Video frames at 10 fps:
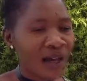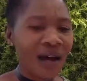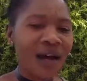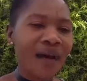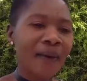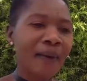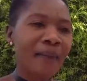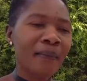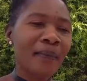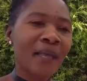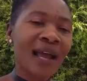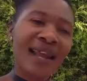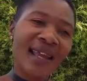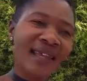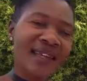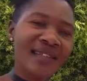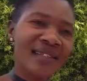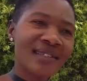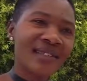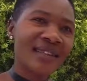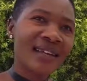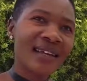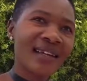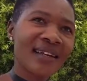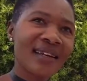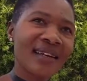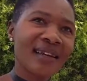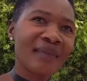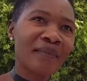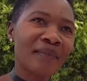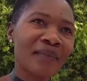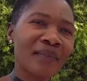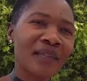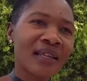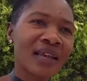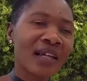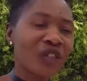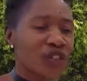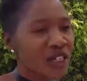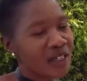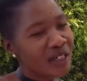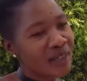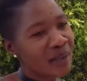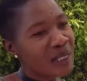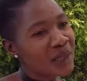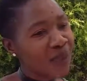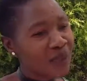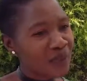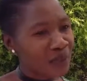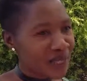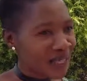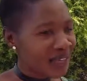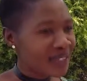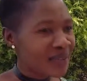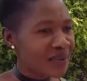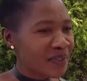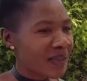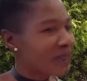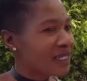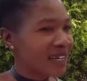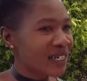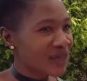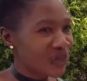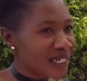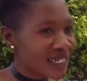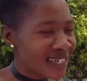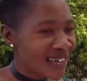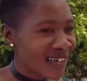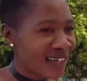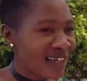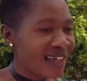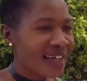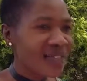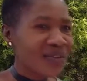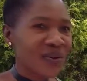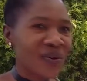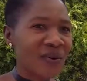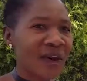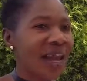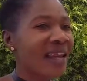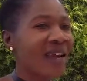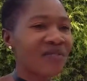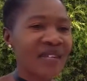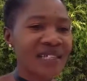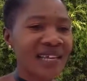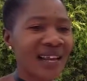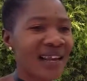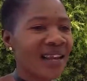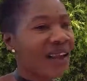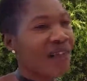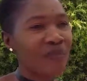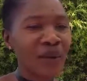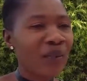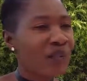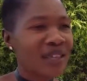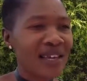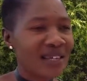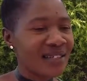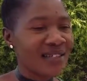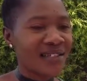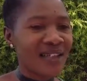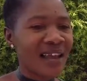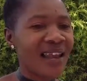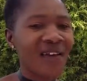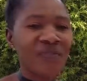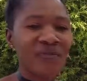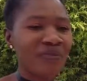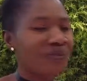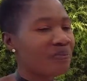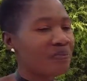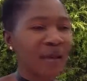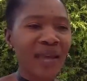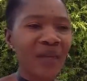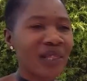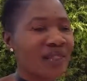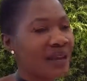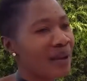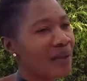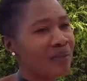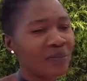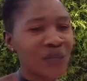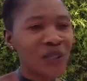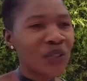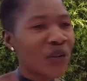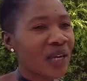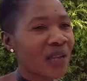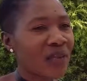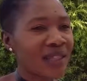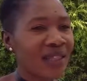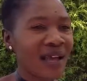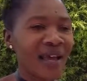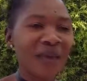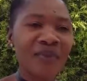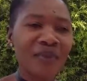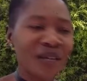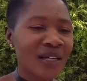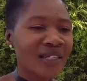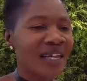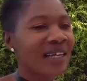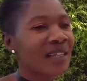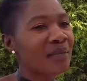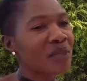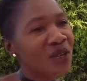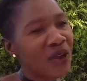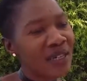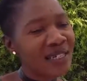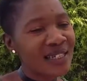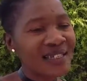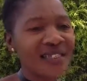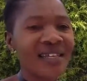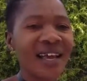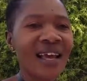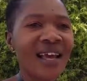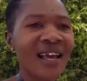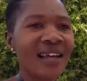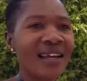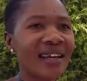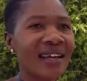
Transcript: I like kids, and at church I'm responsible with kids because I'm a Sunday school teacher. So I love kids. I love being with kids. I love playing with them, joking with them, telling them stories, and